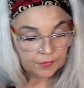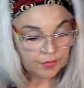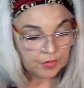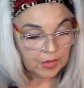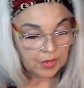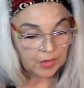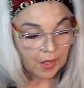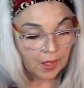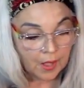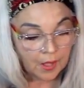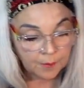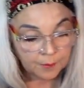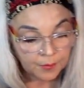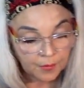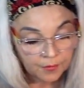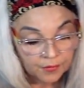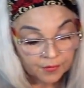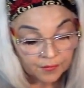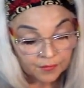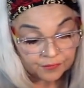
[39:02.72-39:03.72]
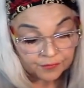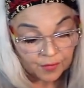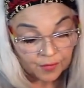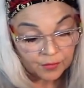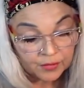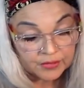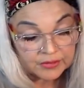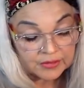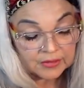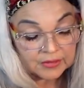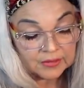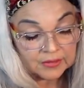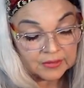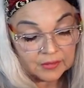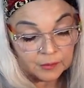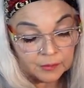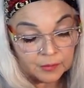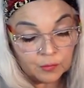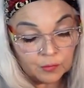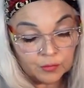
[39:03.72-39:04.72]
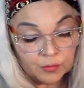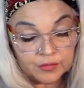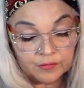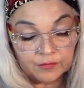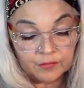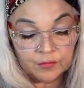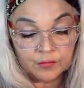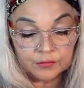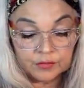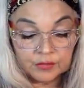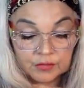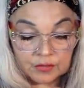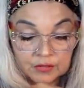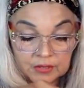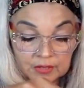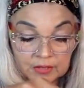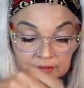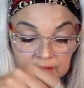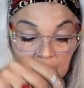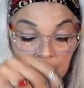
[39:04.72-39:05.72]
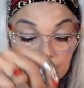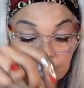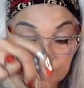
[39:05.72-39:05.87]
The app on the phone is a little bit more difficult than the desktop